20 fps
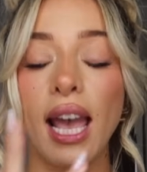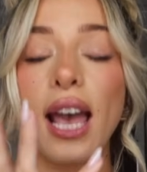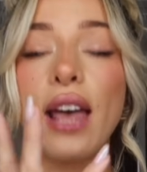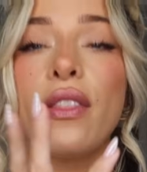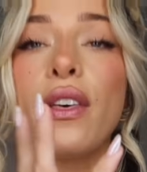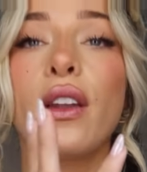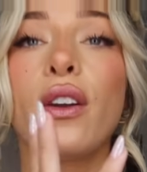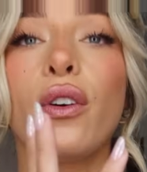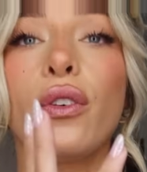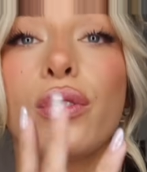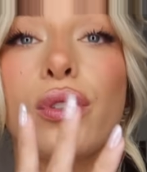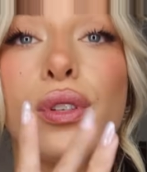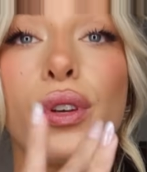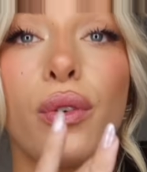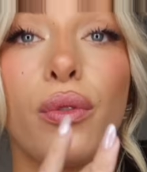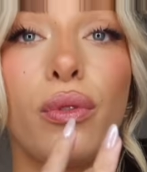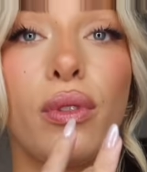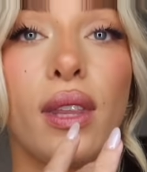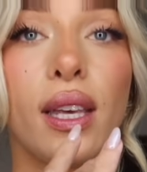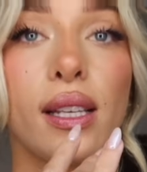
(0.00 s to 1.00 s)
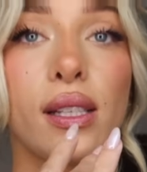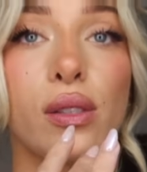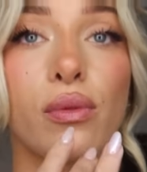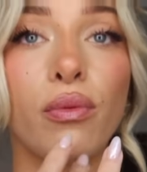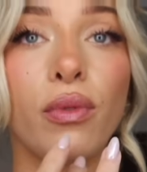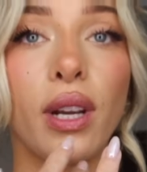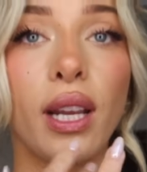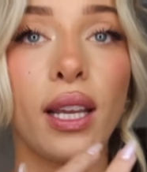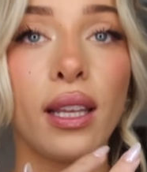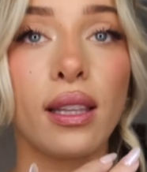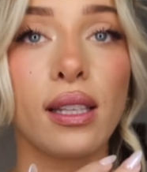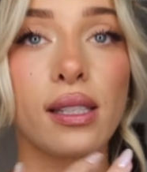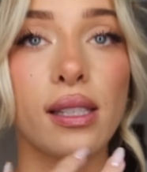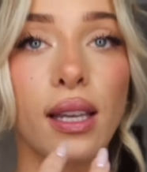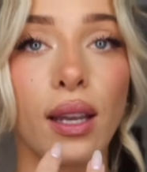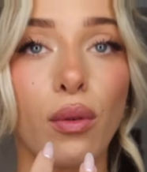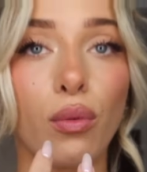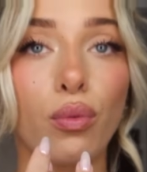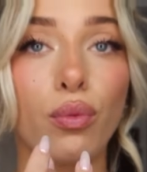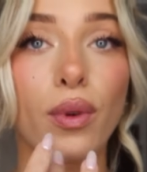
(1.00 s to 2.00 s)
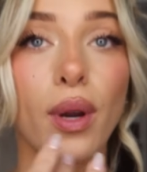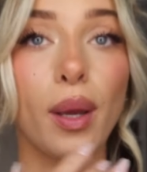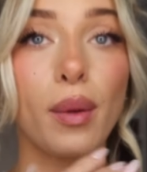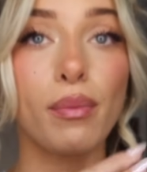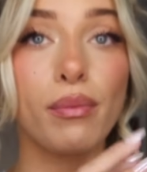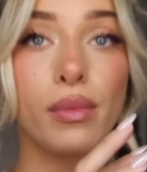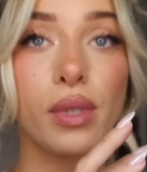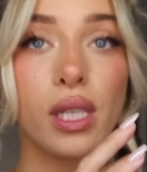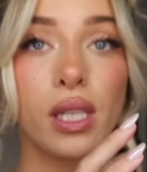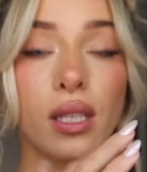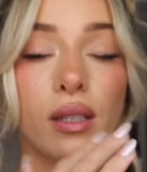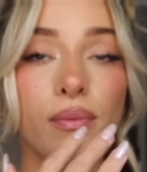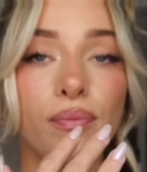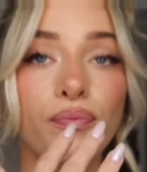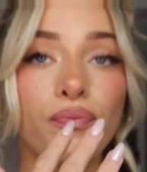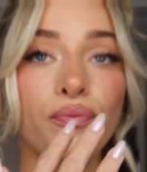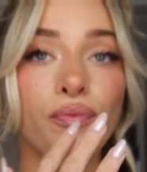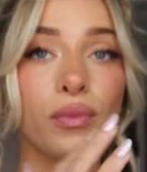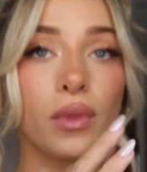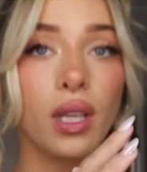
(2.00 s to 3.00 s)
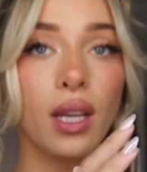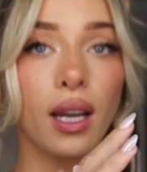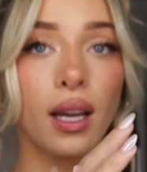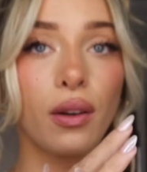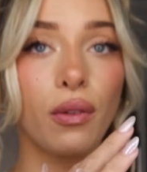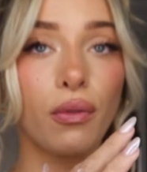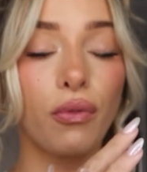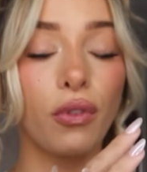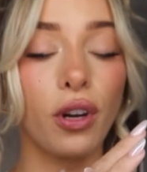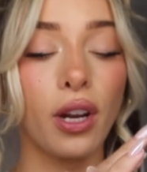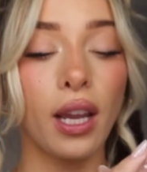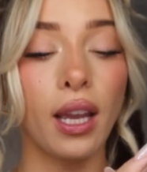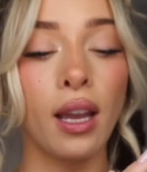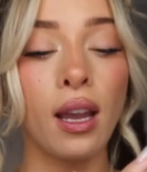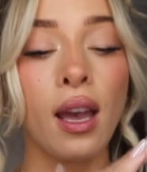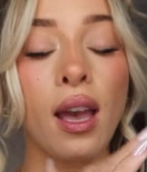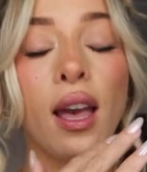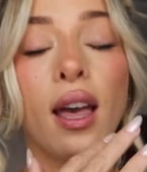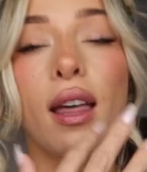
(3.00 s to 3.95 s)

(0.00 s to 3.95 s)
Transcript: And then also this ring, this like ribbed kind of ring,